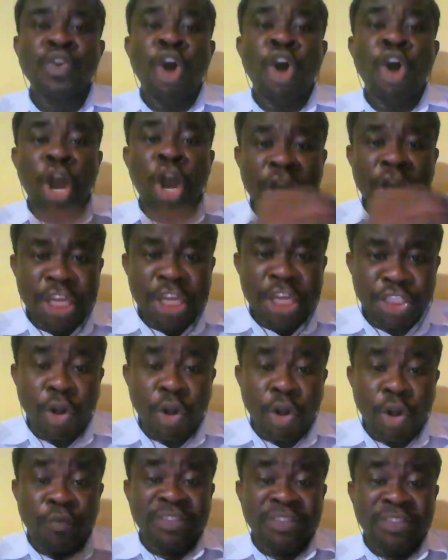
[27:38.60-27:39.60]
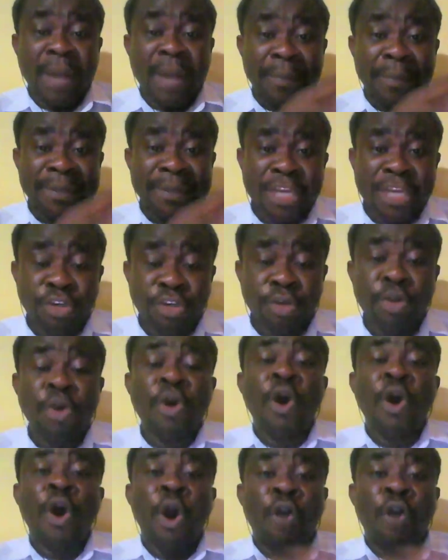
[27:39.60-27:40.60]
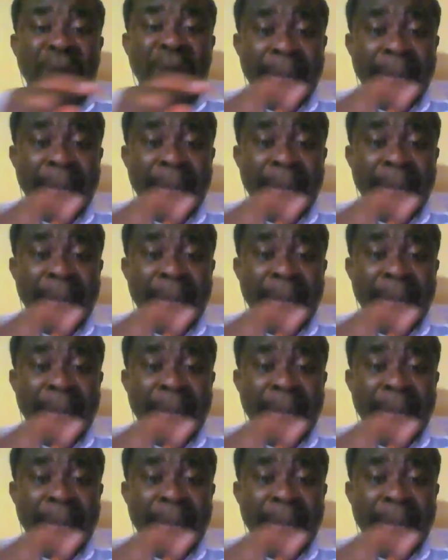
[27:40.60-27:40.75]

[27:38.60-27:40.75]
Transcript: or initial or further application of